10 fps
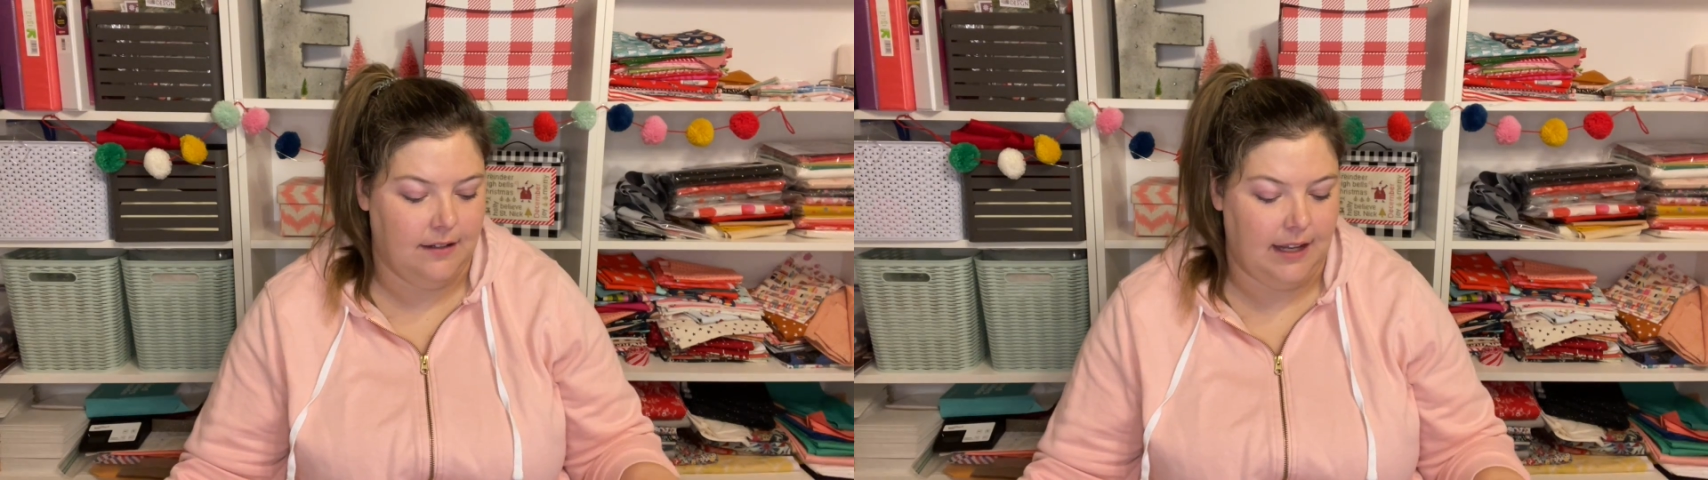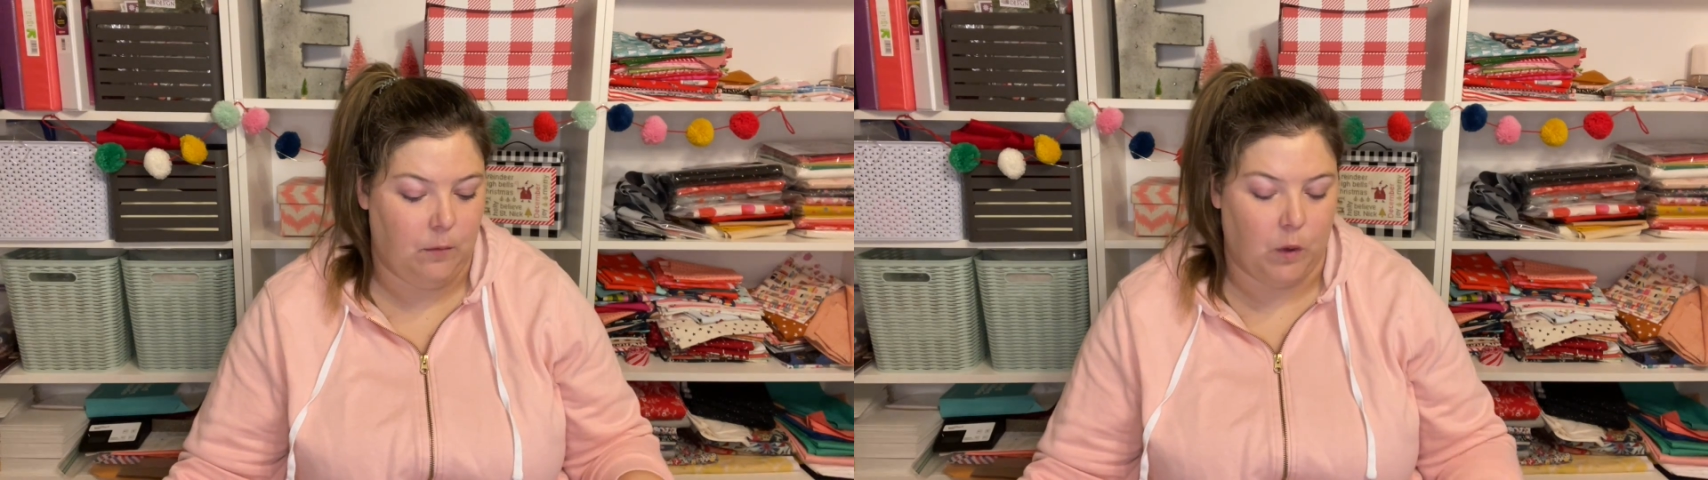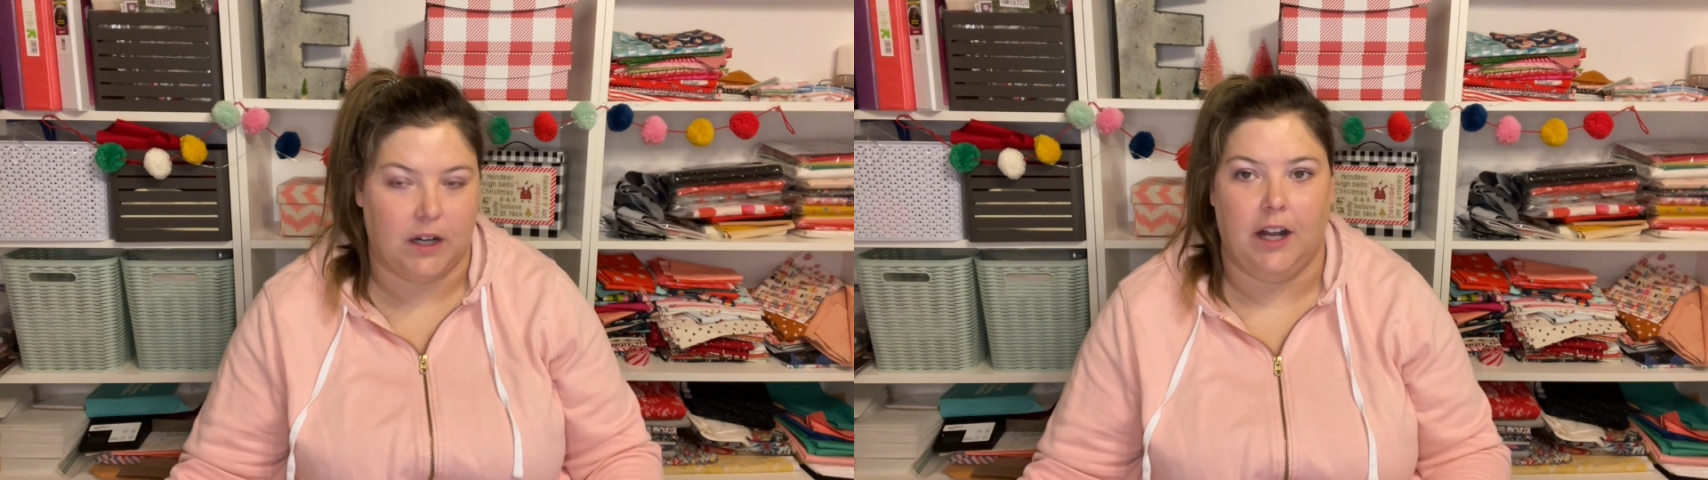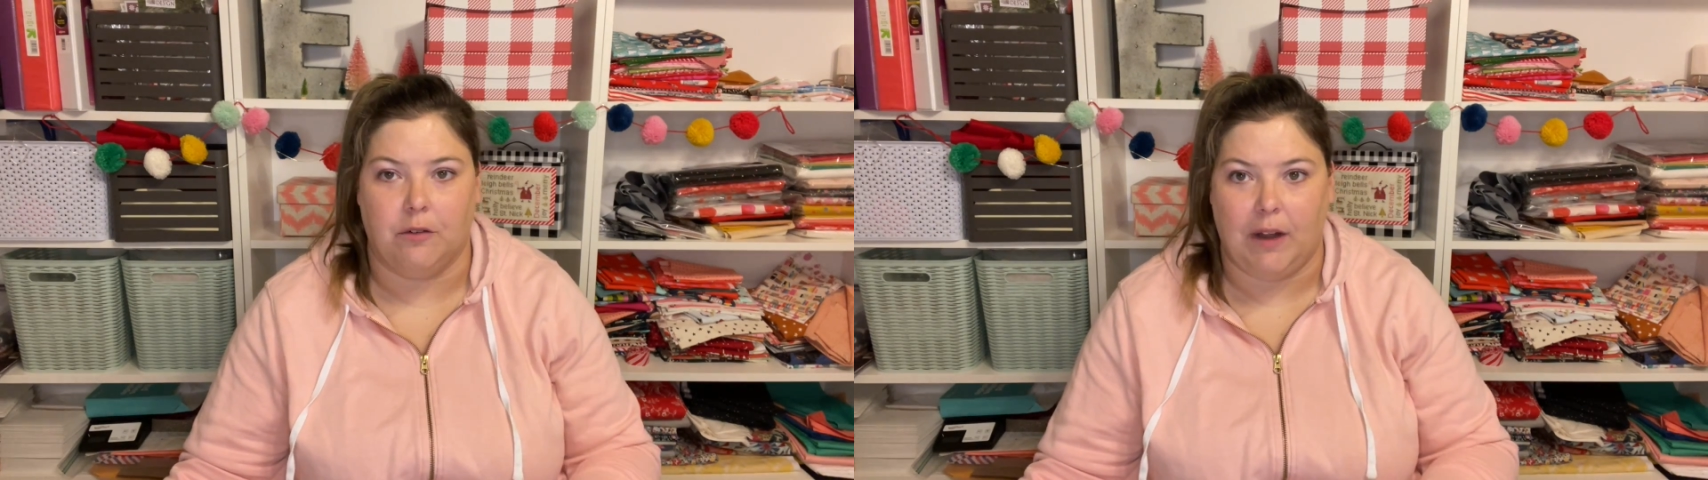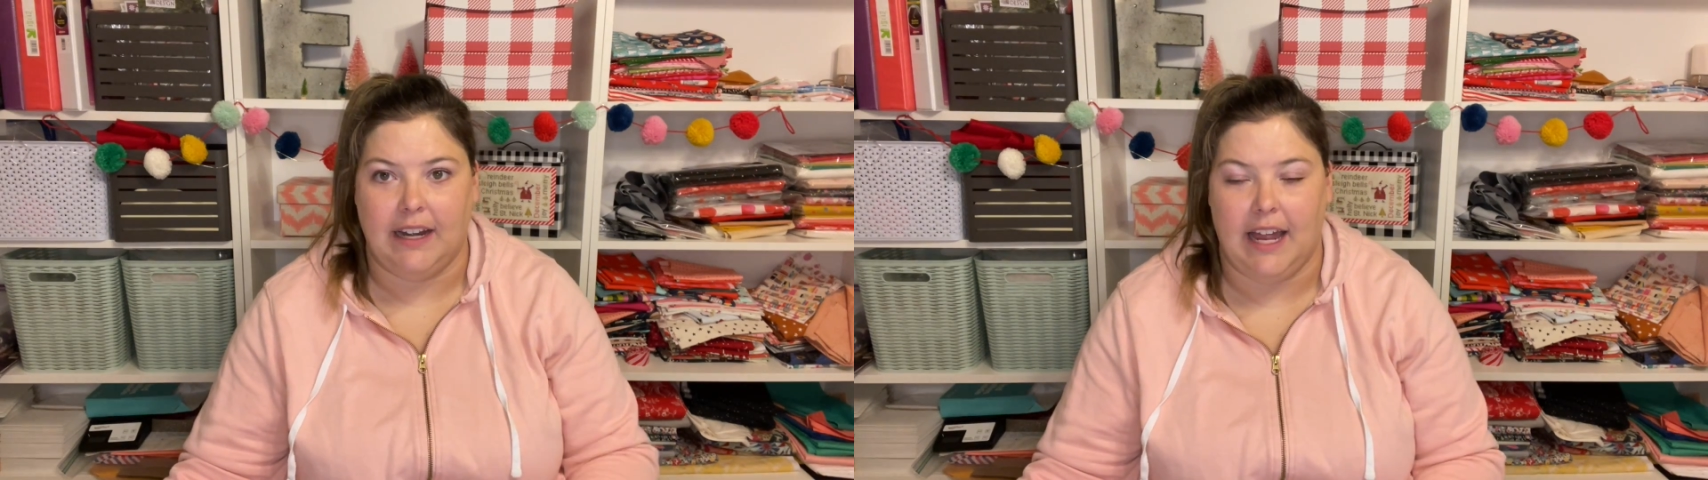and work on
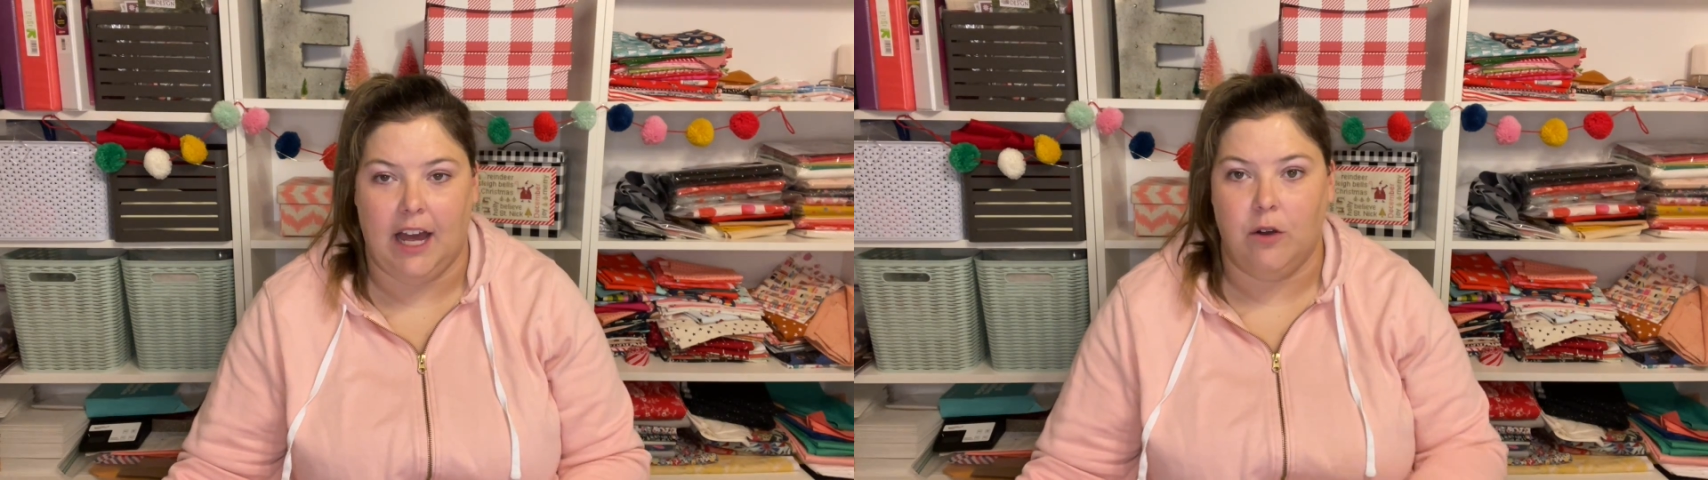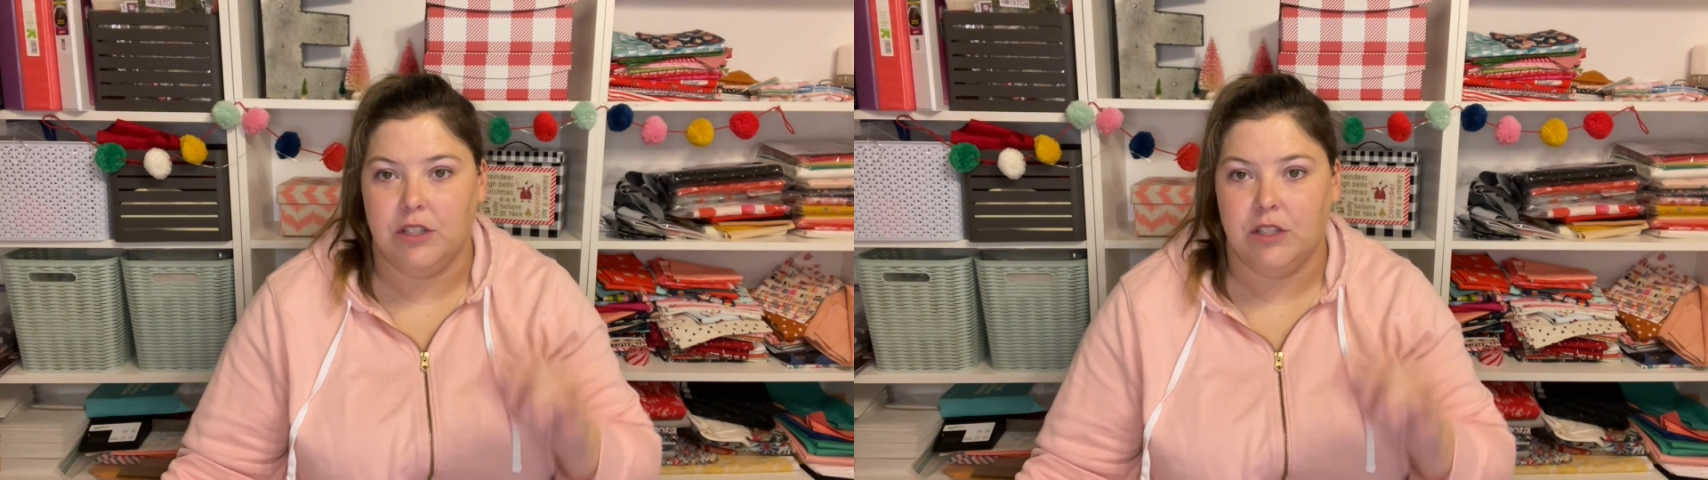right now.